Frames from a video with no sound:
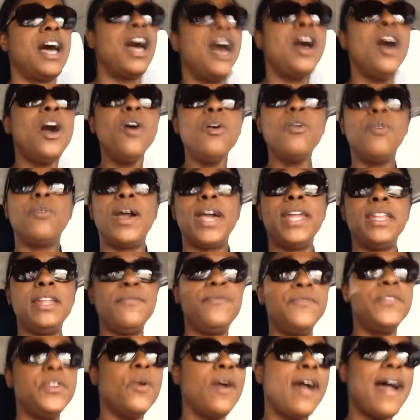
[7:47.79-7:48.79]
Oh, and
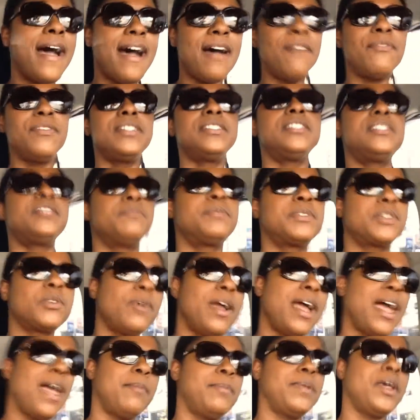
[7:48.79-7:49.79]
if you haven't
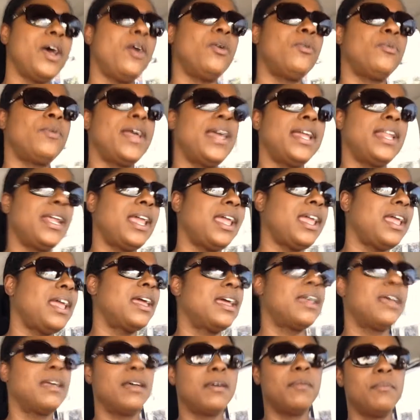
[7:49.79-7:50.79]
subscribed already,
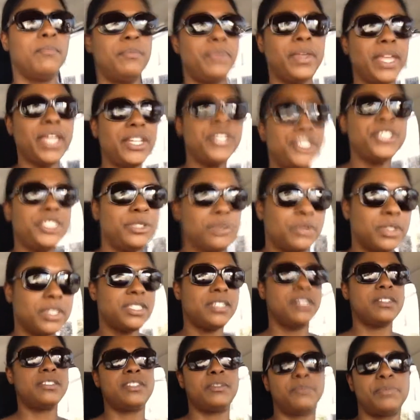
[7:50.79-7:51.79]
be sure
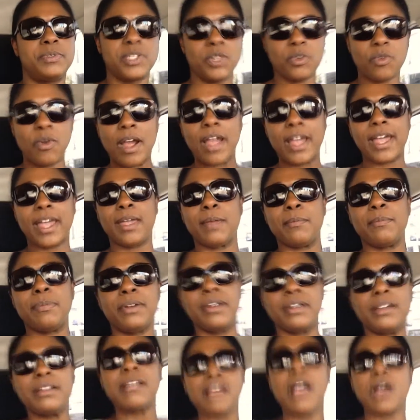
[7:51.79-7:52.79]
to subscribe,
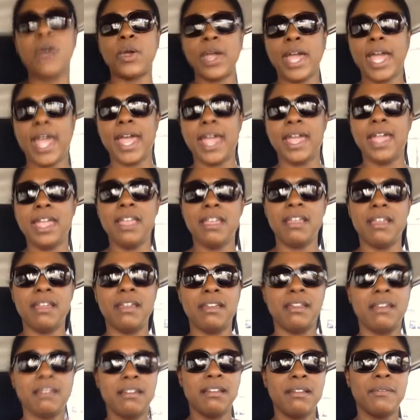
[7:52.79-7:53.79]
okay?
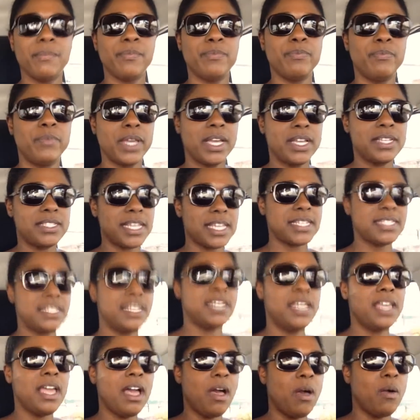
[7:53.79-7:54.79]
Because I
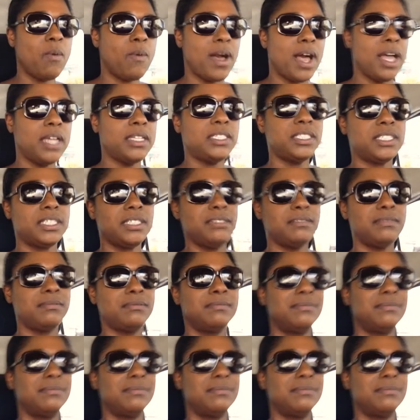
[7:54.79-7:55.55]
see y'all watching.